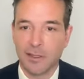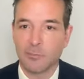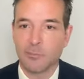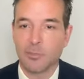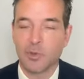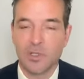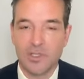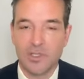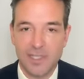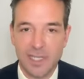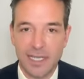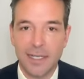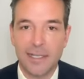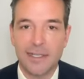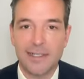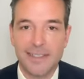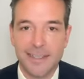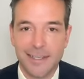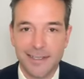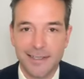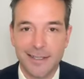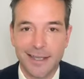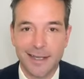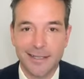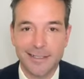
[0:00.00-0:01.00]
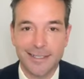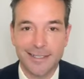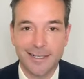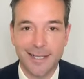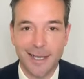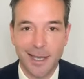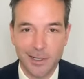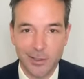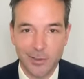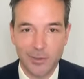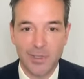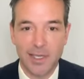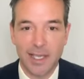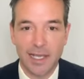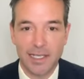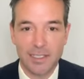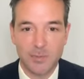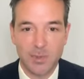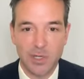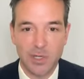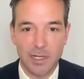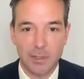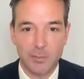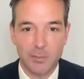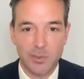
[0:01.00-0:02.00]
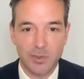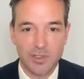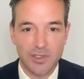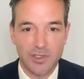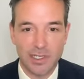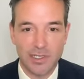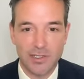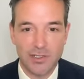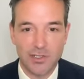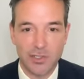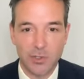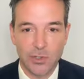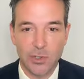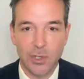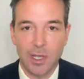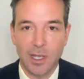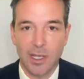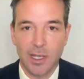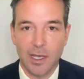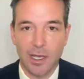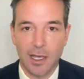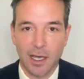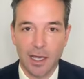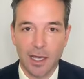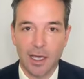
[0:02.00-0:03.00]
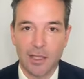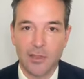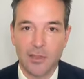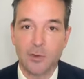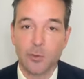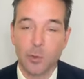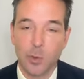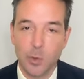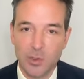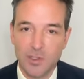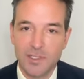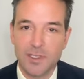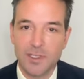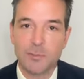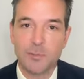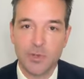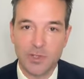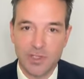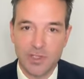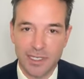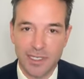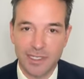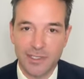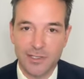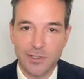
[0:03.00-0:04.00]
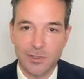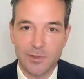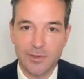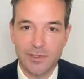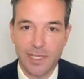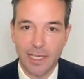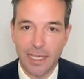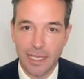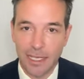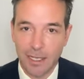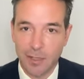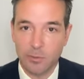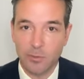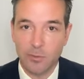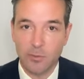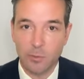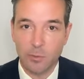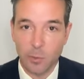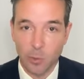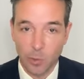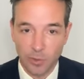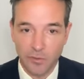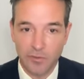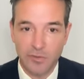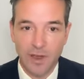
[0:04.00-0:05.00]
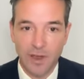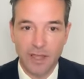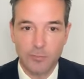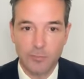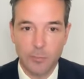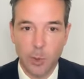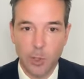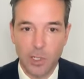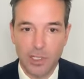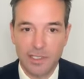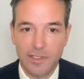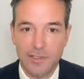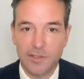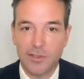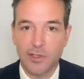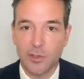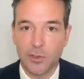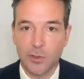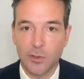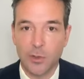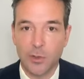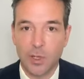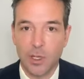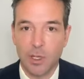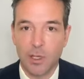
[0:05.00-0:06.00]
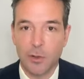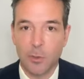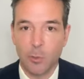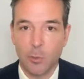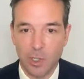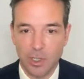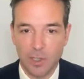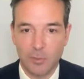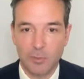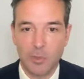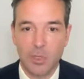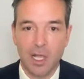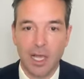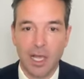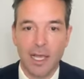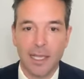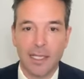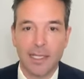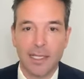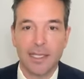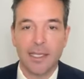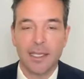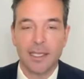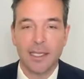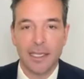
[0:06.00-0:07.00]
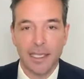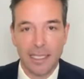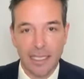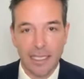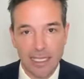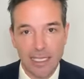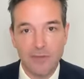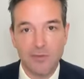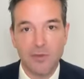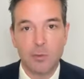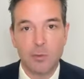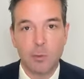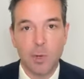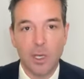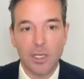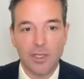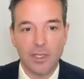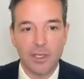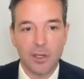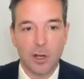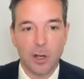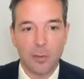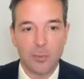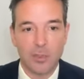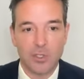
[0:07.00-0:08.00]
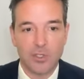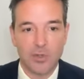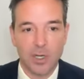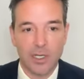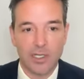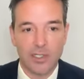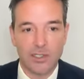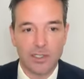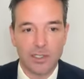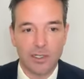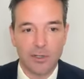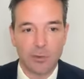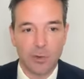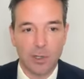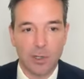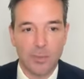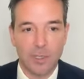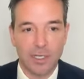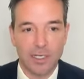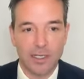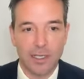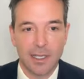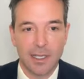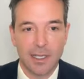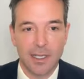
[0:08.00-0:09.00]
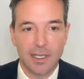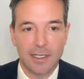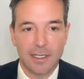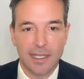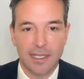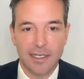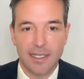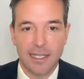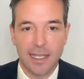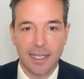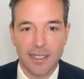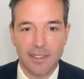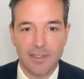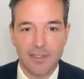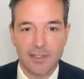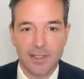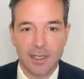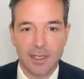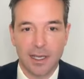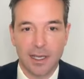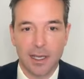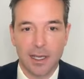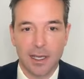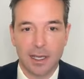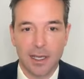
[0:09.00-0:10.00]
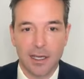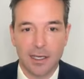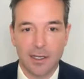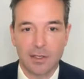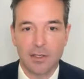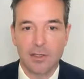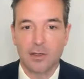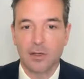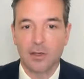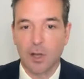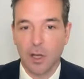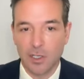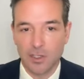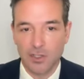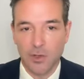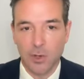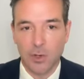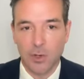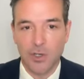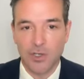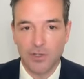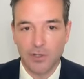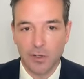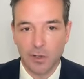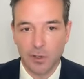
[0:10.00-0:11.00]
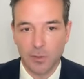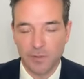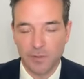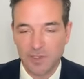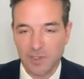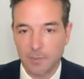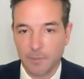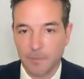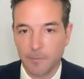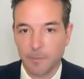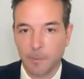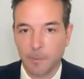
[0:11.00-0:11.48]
proceedings conducted under the expedited procedure, the rules and procedures in Rule 5.2 will apply even when the arbitration agreement contains contrary terms.